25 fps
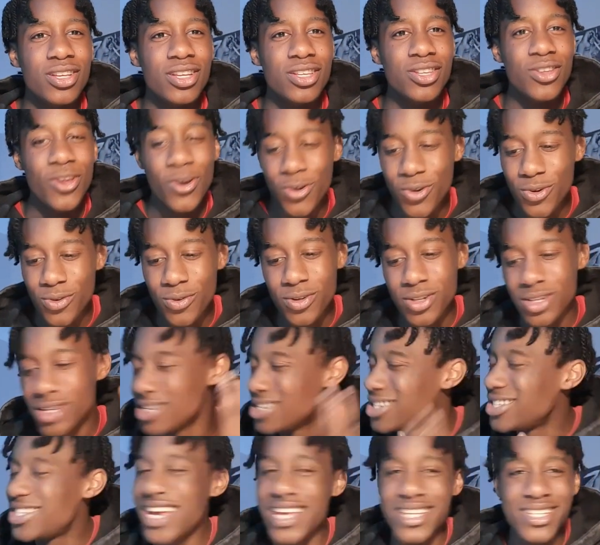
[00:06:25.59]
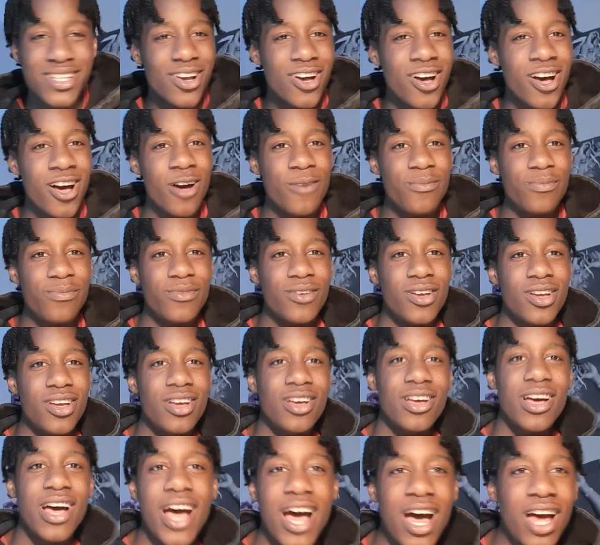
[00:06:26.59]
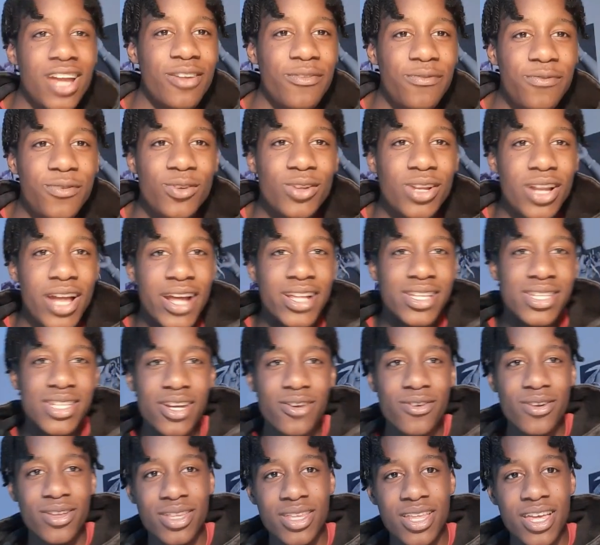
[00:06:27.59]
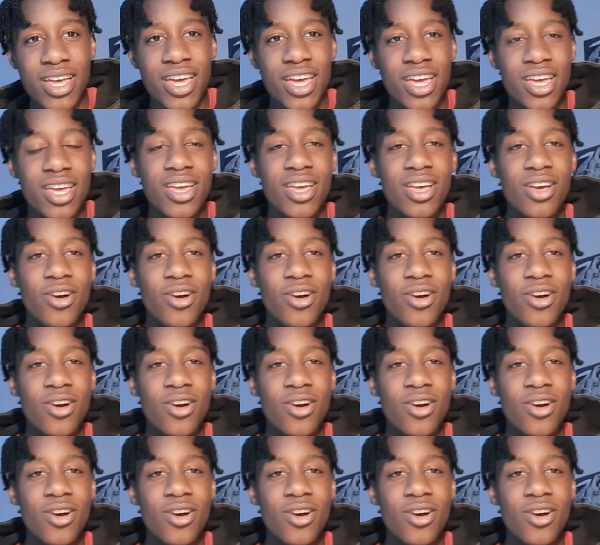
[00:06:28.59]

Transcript: You know, jazz it up add a few lights here and there.